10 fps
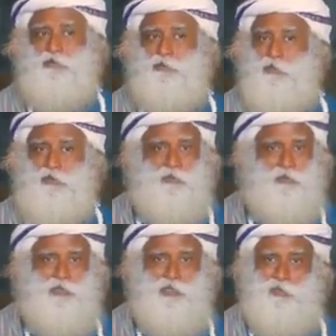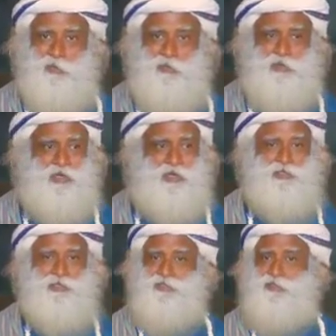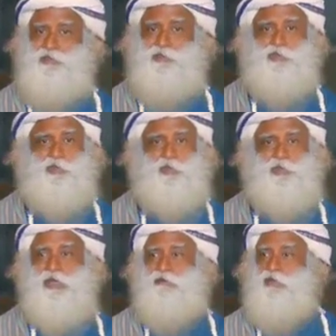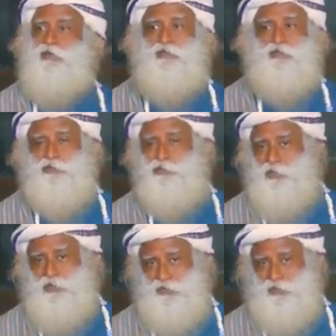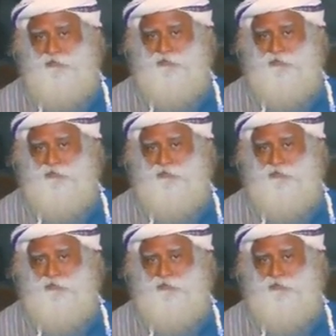tomorrow morning you will realize you don't want to have anything to do with her.